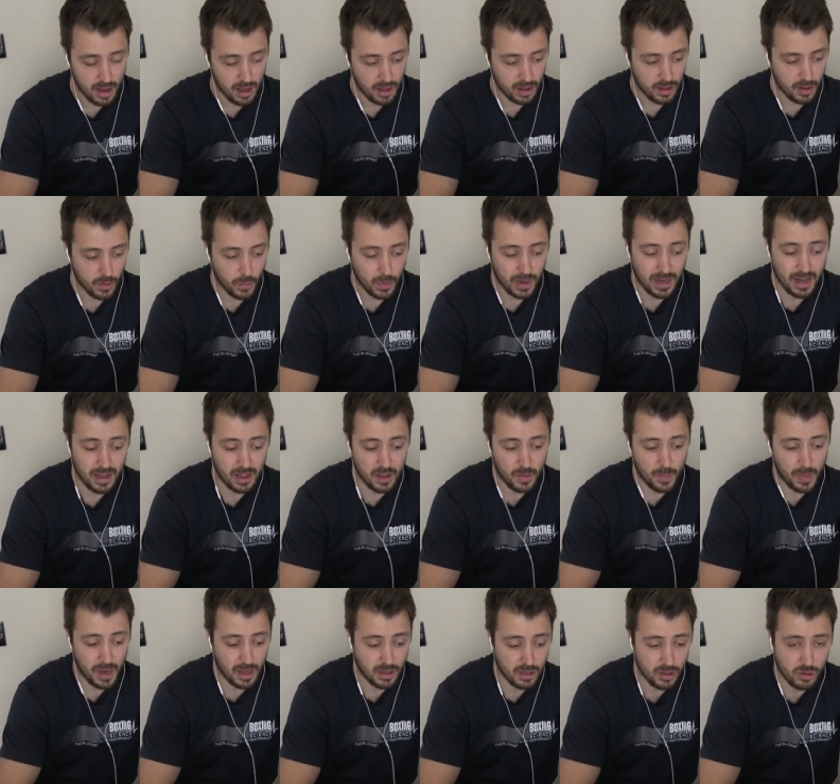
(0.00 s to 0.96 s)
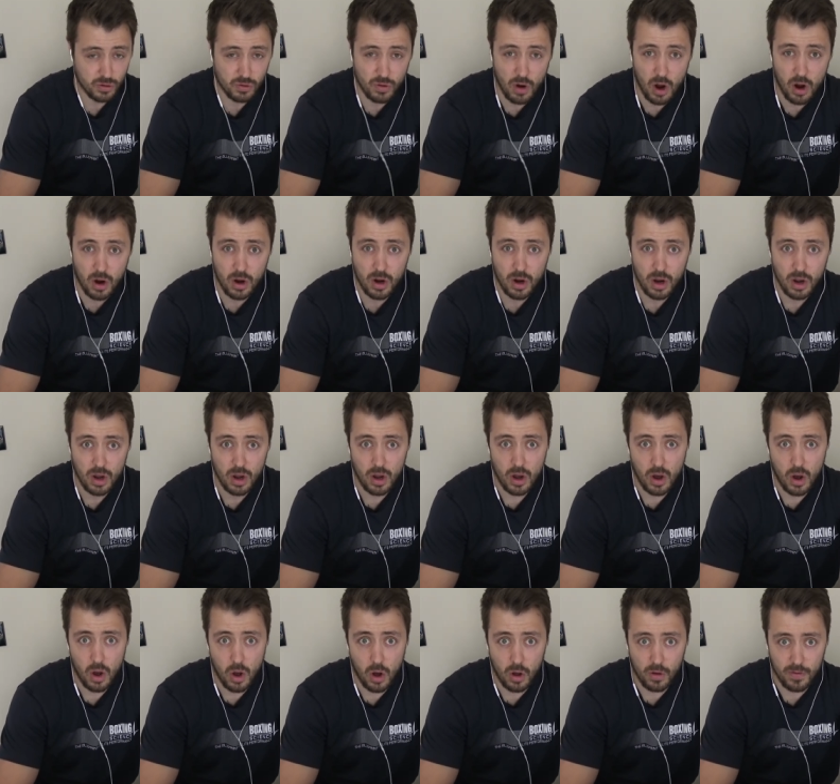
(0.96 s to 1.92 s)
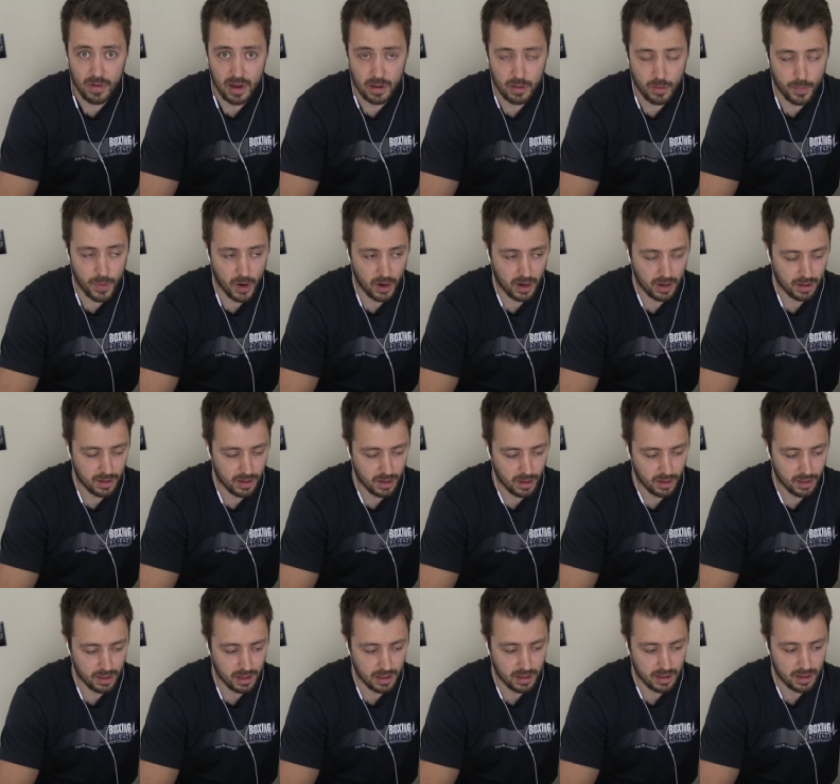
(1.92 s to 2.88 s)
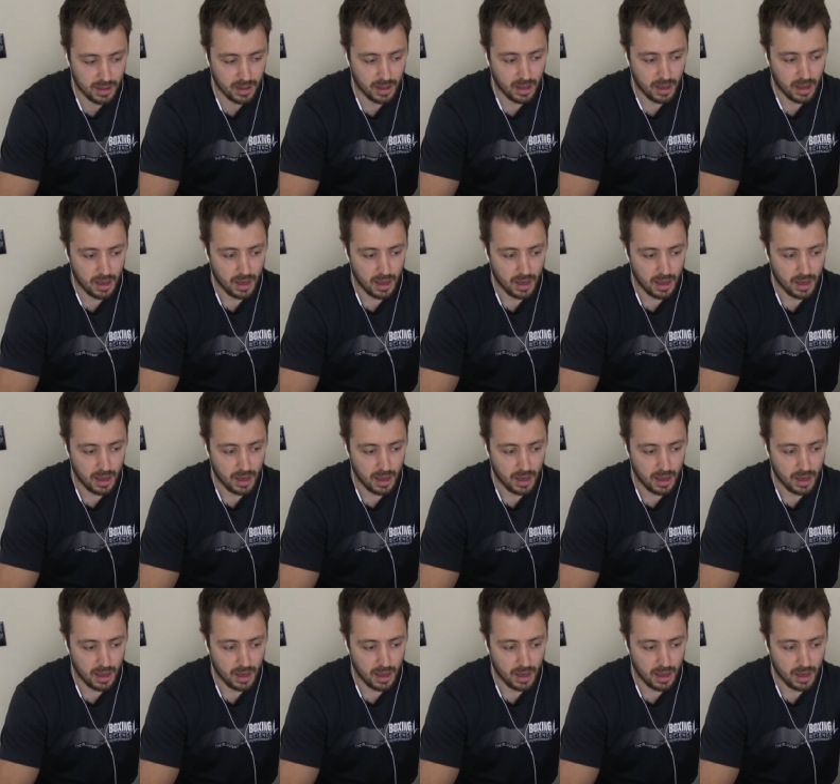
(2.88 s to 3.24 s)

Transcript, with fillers: So we need to be strong all around the body. So this